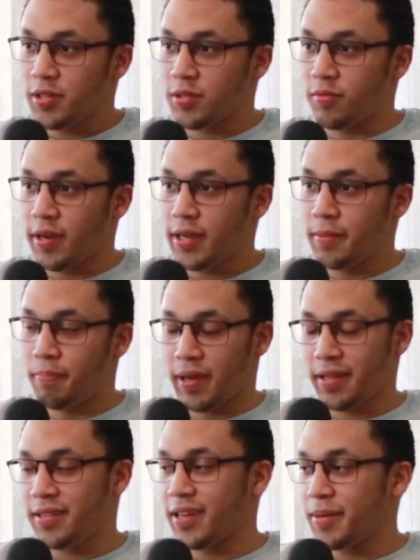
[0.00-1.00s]
read
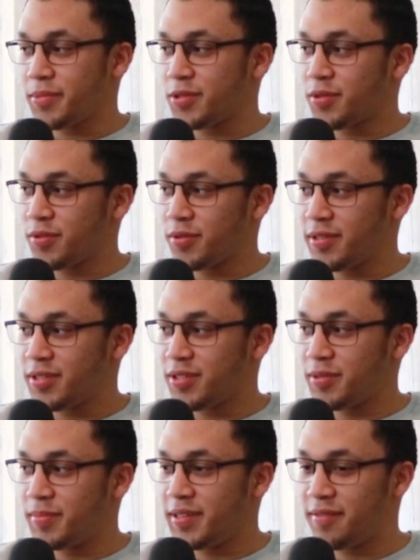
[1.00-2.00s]
bedtime stories
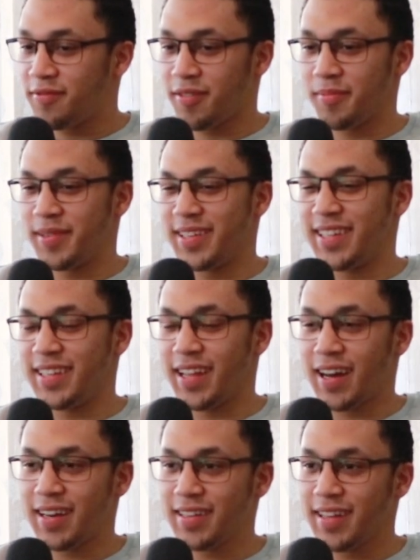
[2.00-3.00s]
to me from a
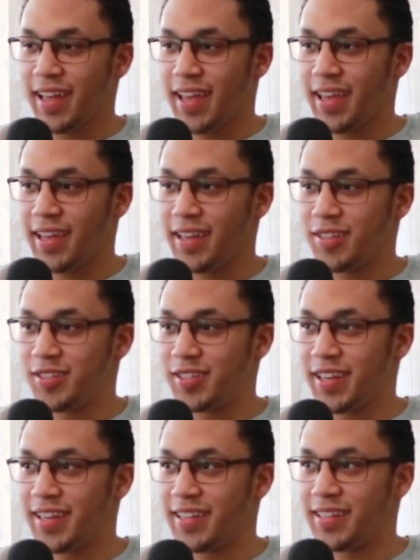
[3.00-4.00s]
young age,
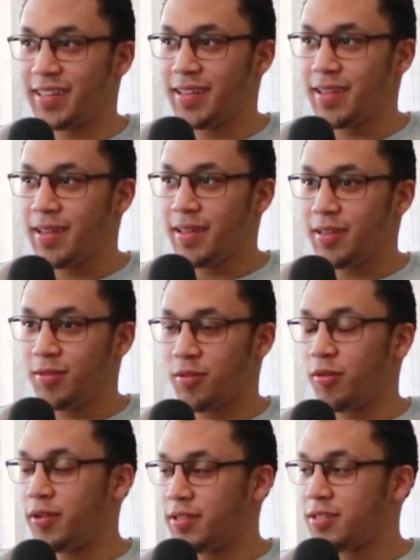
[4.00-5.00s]
and you
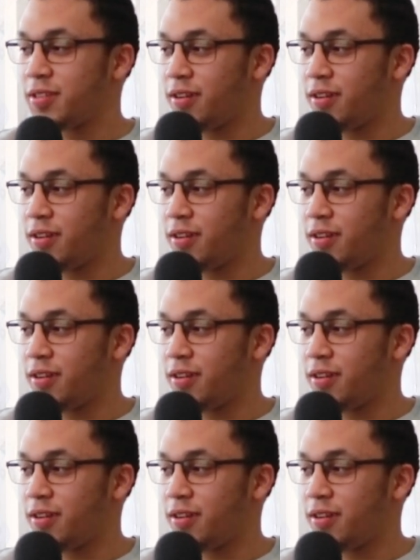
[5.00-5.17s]
know, it